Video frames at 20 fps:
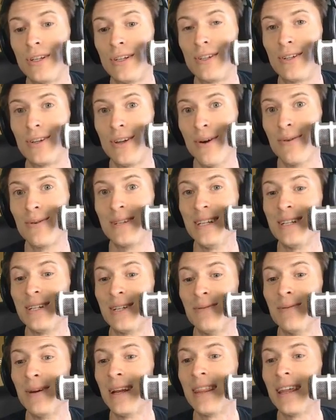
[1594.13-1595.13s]
don't teach
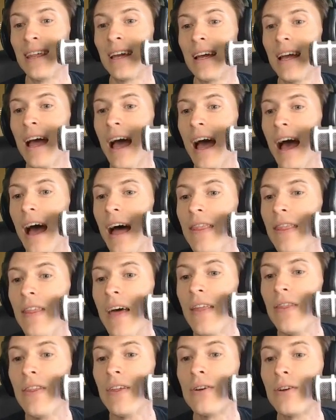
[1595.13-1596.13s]
you anything. And
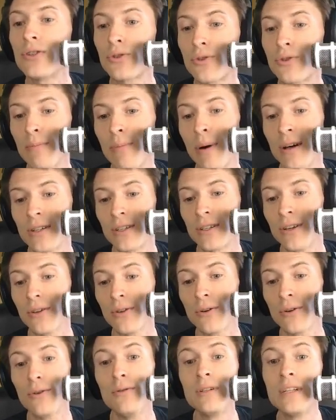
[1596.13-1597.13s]
then there's
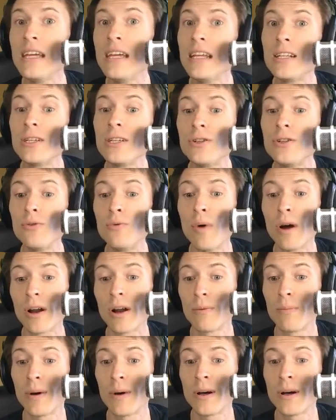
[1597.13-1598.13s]
Crepuscular, who teaches you what
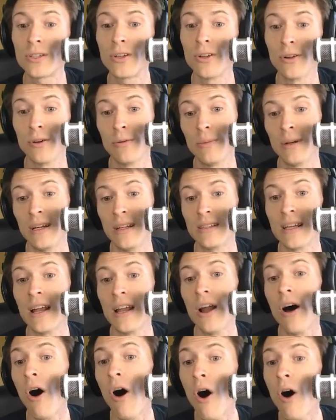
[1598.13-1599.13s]
Crepuscular means. And
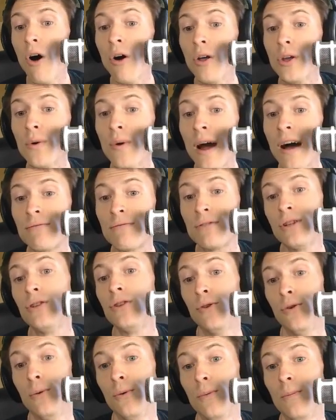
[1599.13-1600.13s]
all you have to
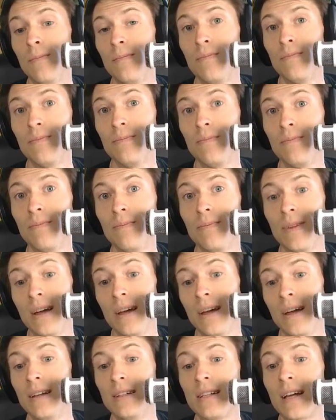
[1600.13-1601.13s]
do
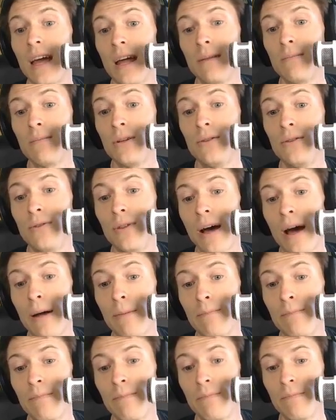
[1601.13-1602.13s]
to get him to do that
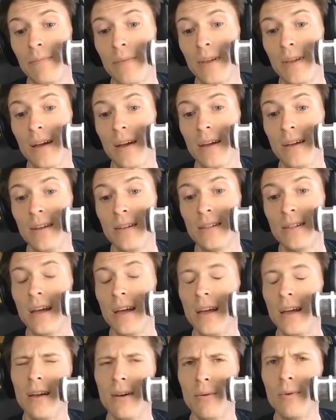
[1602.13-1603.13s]
is
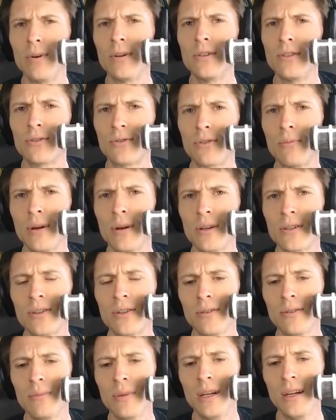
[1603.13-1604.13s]
say, what does
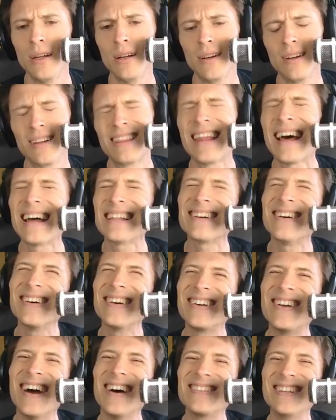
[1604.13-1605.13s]
Crepuscular mean? That's all
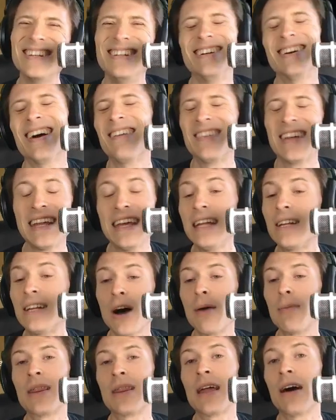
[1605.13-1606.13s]
you have to do. I mean, he
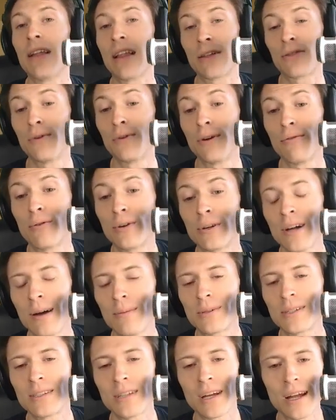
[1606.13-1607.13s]
taught me that like 3 or 4 times
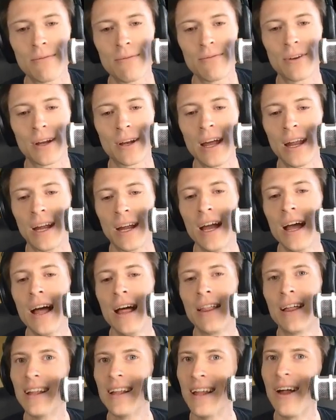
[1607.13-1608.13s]
because I kept forgetting.
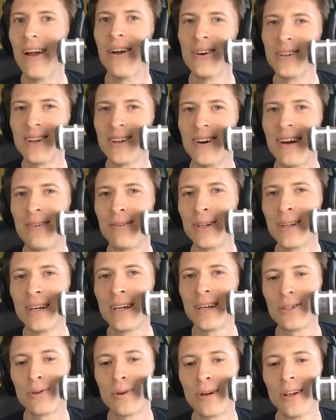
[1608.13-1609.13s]
And also, I really
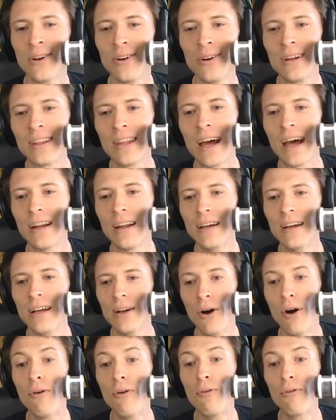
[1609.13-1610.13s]
enjoyed learning that
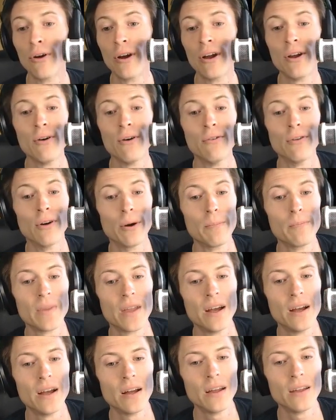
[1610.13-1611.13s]
over and over.
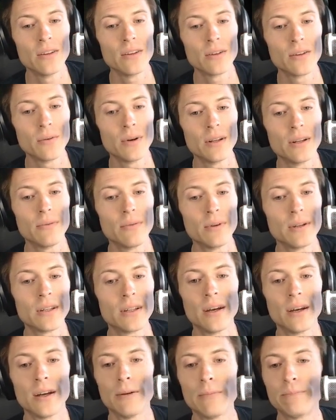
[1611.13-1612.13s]
And so
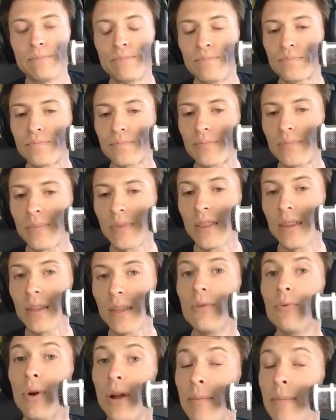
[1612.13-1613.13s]

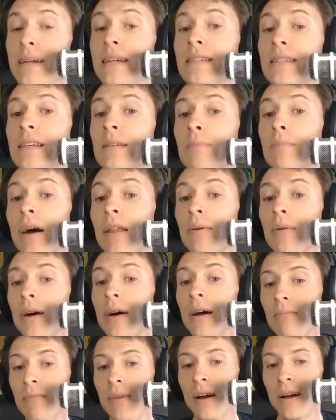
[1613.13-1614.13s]
what it means is, by the way,
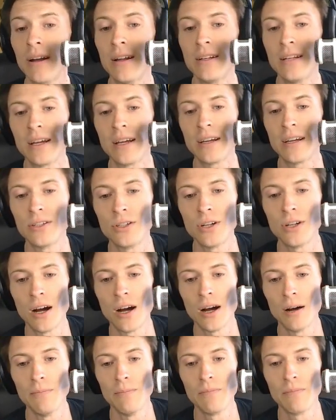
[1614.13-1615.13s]
I'm going to take his
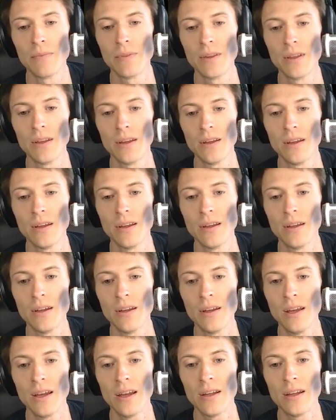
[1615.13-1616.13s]
job
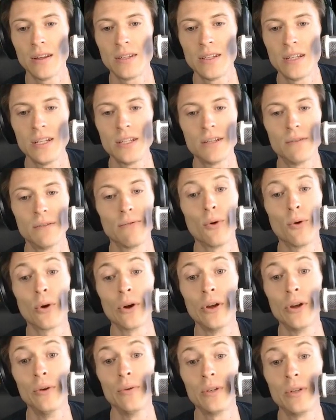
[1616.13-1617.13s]
and teach you
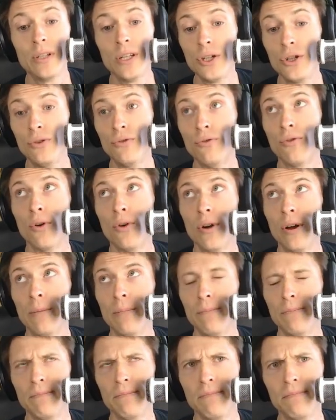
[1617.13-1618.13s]
for him,
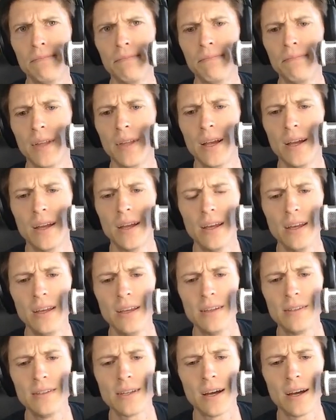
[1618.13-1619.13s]

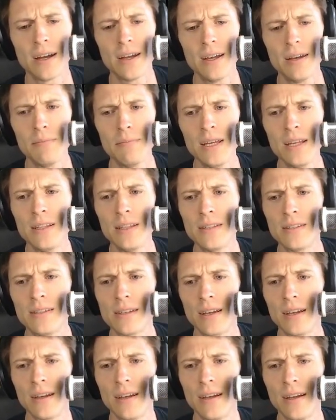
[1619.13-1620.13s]
is it means
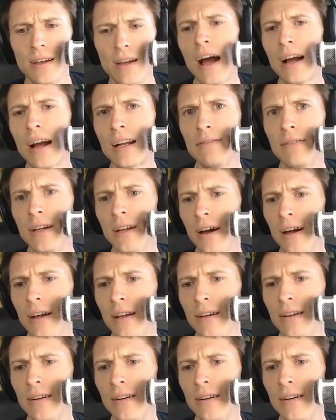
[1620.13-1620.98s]
active at night,